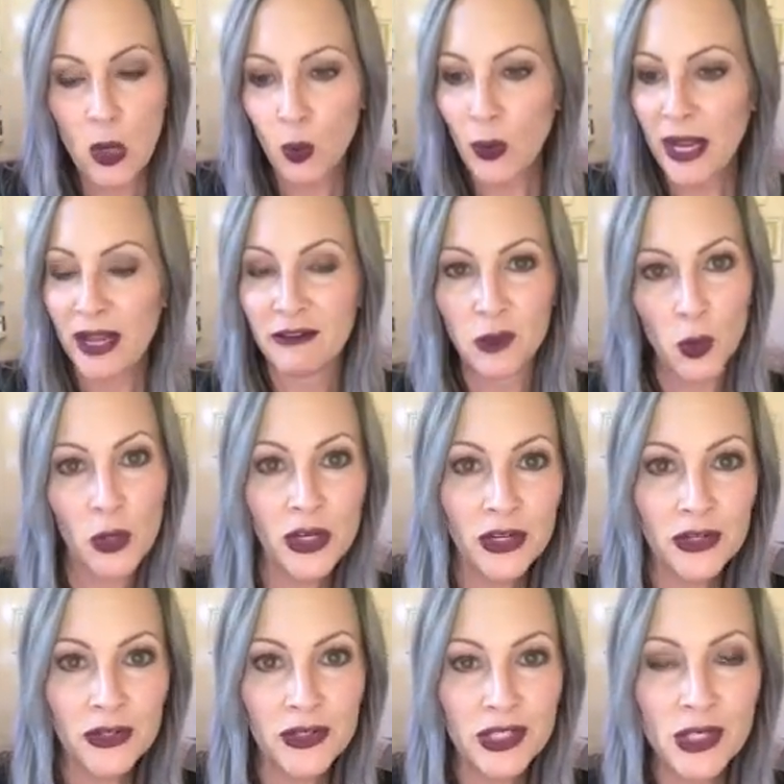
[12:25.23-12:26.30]
We have
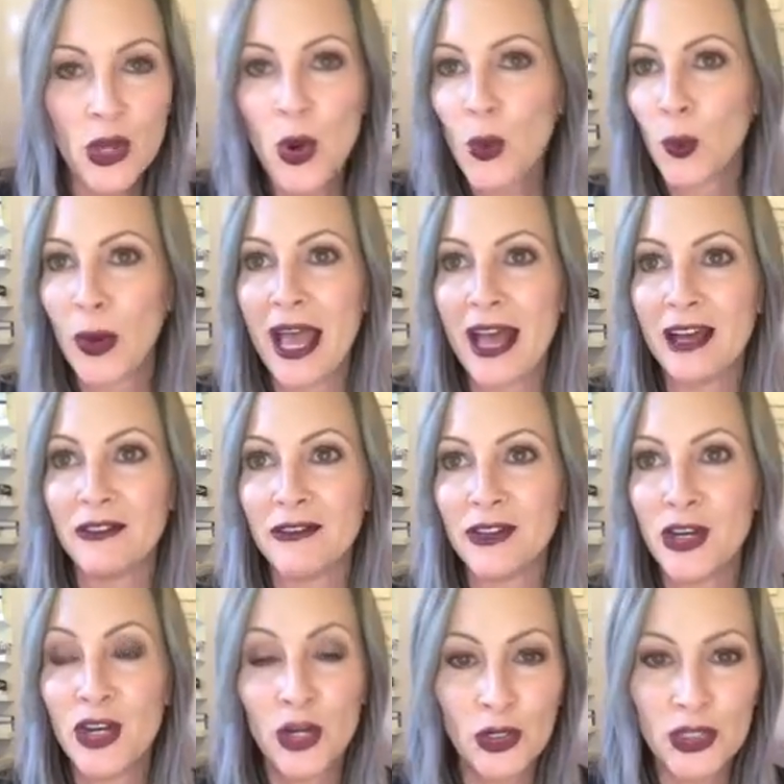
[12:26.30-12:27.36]
lawyers, we
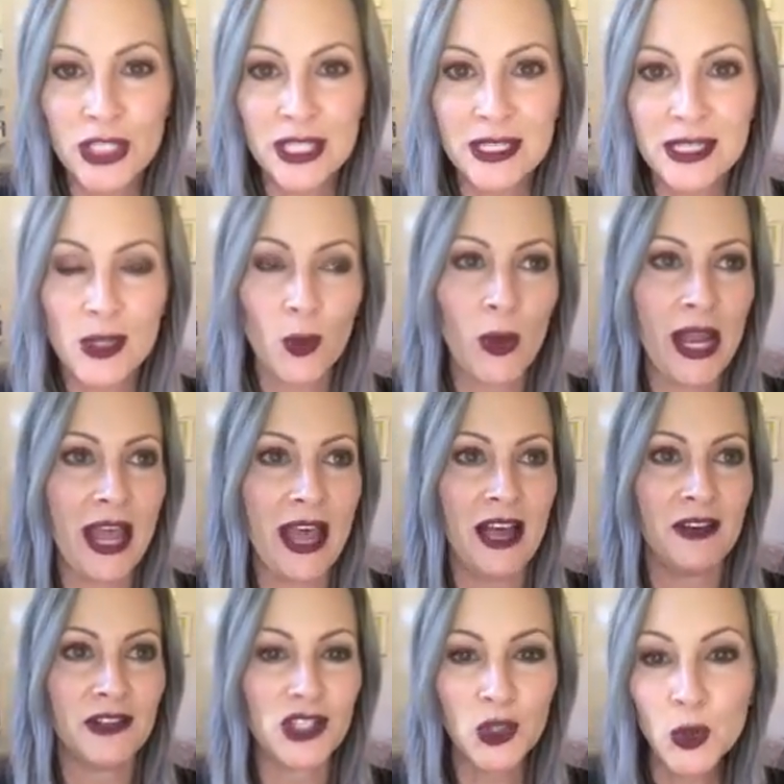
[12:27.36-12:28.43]
have nurses, we
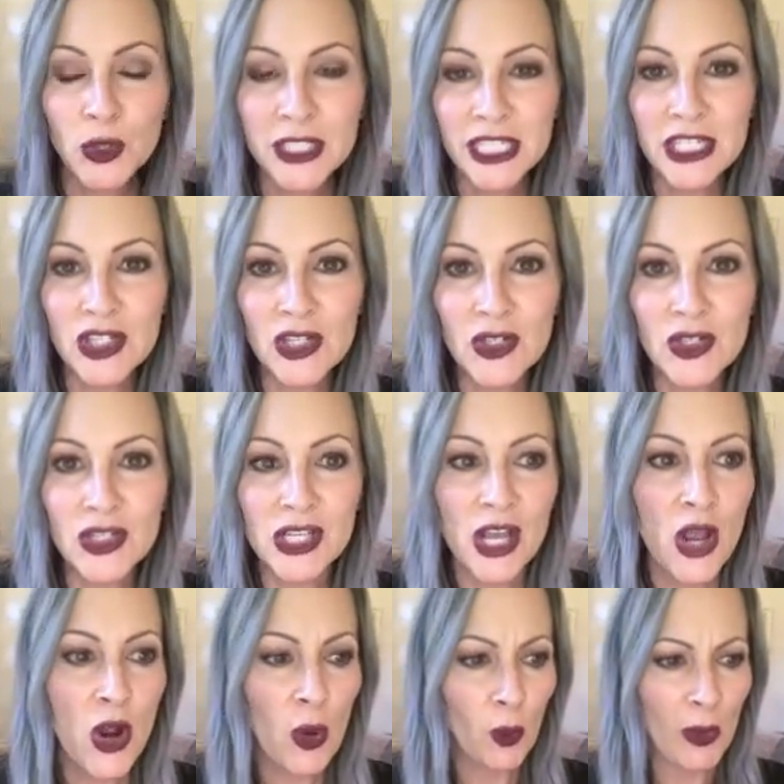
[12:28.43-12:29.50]
have school teachers,
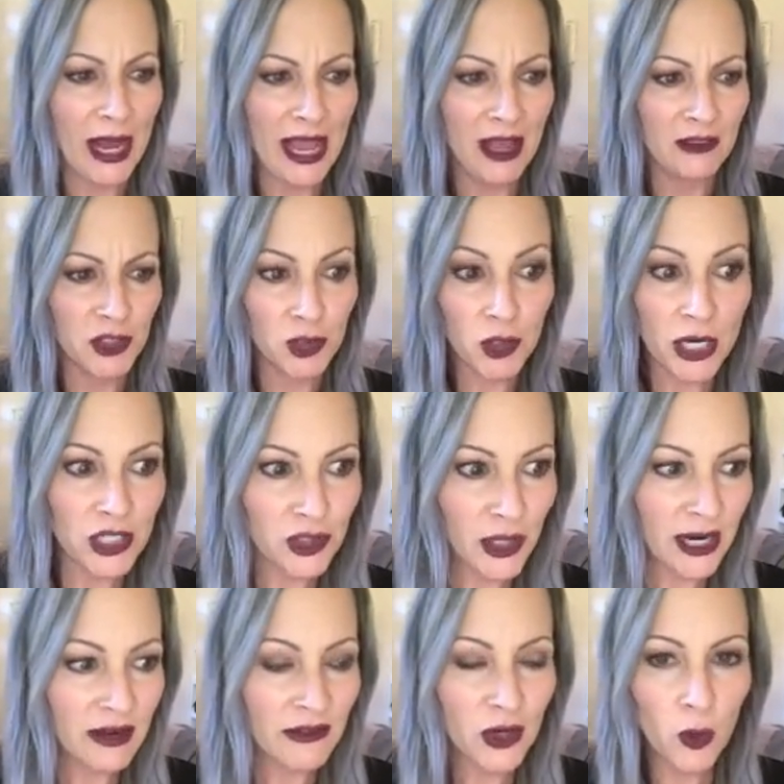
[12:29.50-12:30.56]
we have a truck
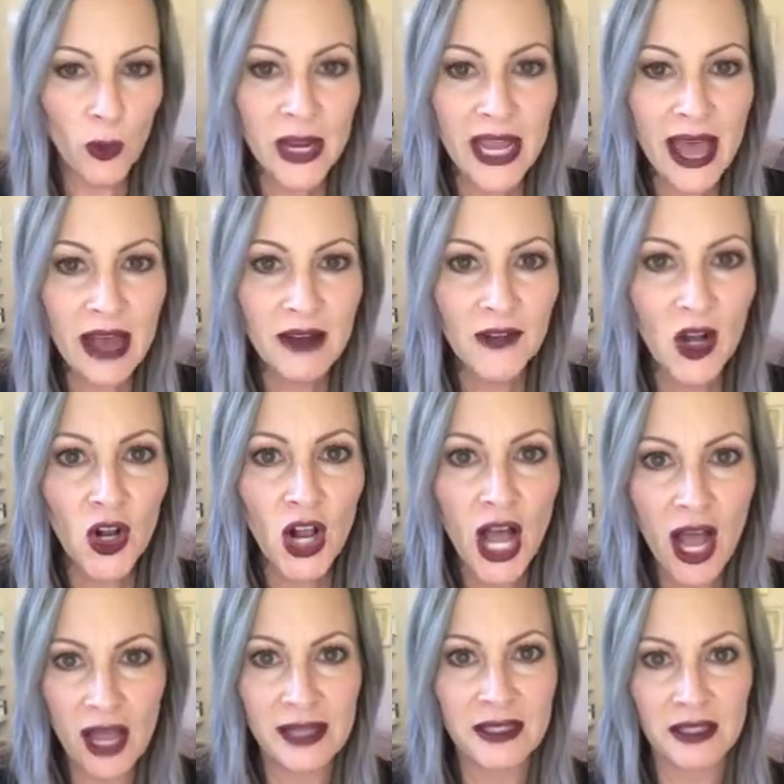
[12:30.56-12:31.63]
driver. We have all
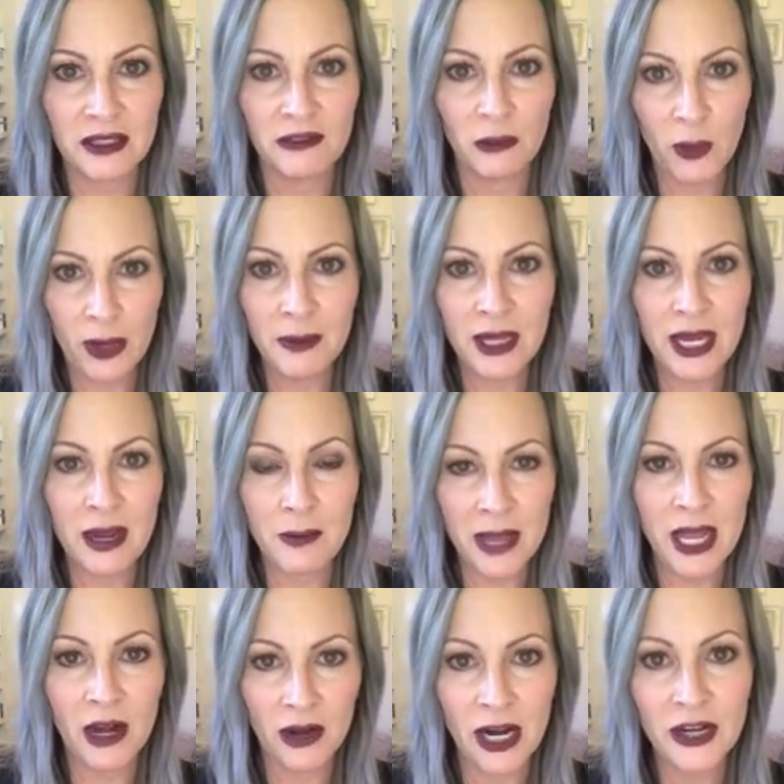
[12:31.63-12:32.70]
kinds of women and
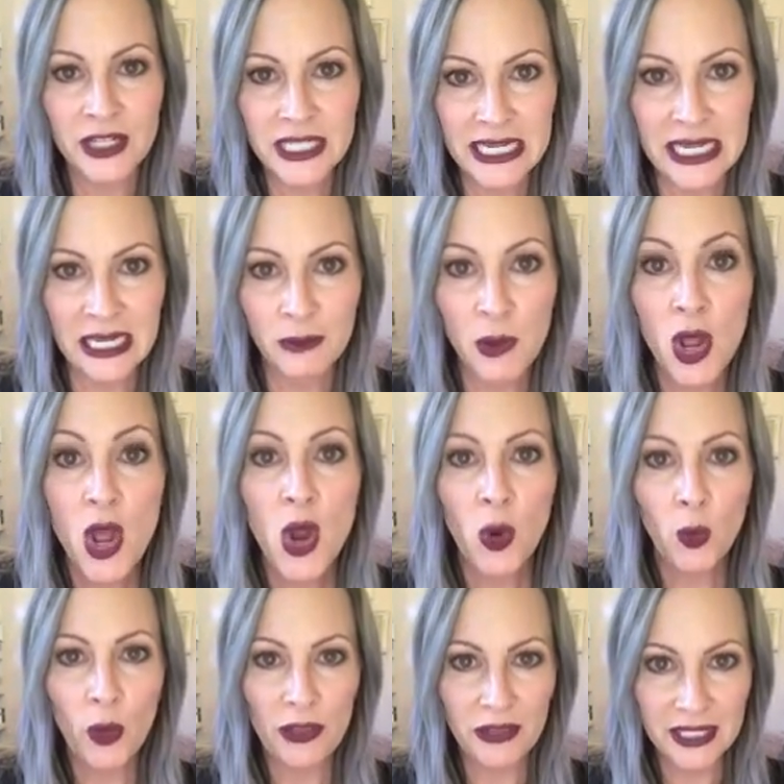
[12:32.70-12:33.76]
men on our team
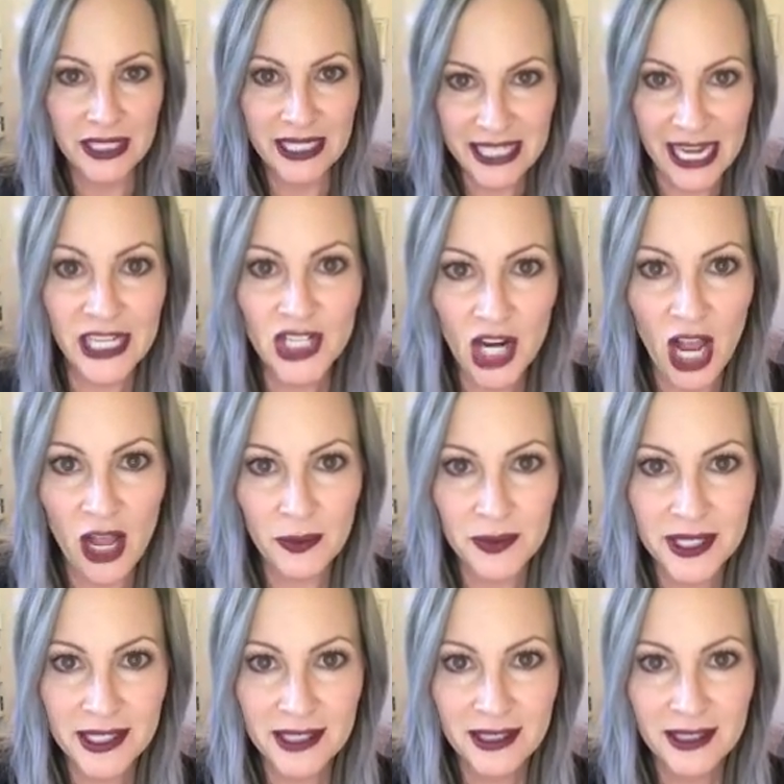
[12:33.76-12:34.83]
with day
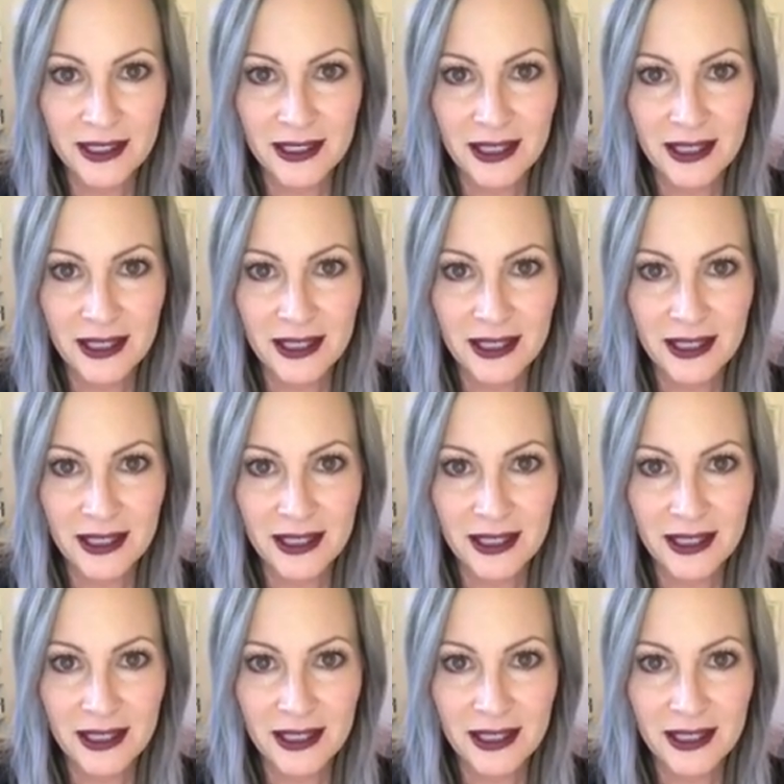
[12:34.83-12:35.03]
jobs.